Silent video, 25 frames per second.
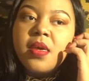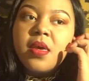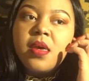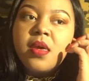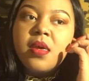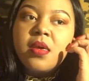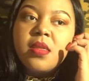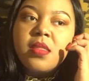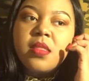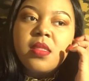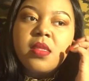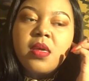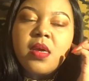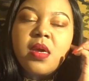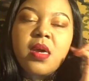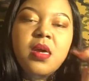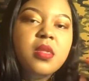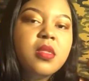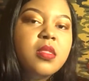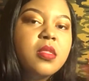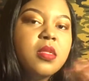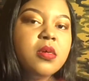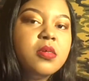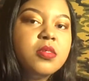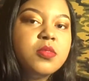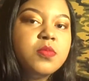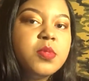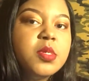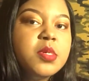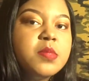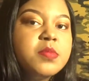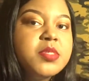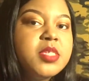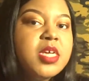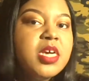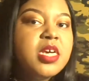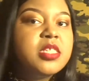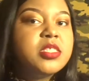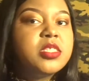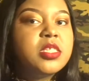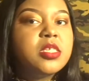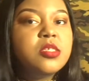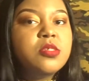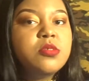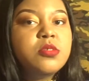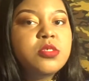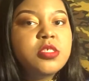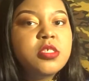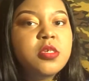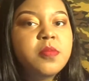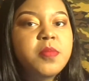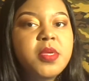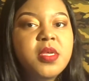All, all of those websites and you should